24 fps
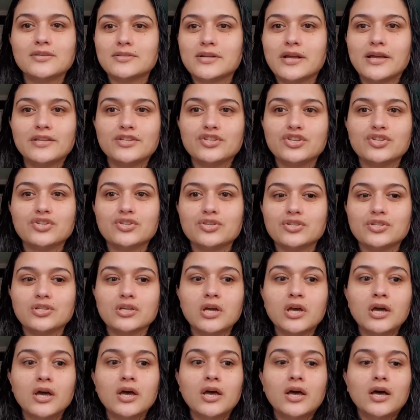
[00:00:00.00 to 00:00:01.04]
I just
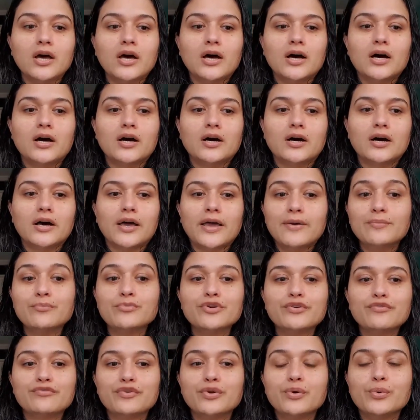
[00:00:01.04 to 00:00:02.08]
uh, am
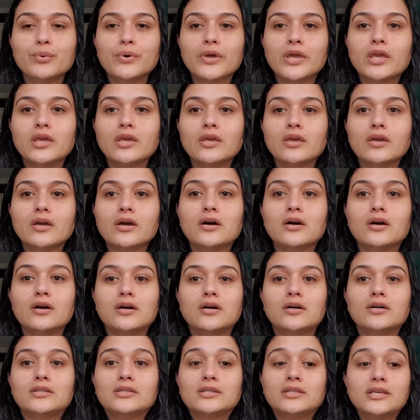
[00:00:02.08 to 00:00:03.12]
reviewing
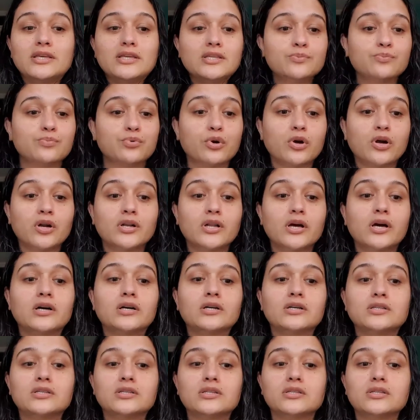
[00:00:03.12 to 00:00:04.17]
uh, these
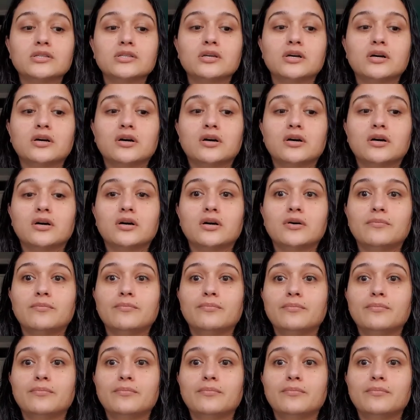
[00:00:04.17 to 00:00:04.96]
products uh,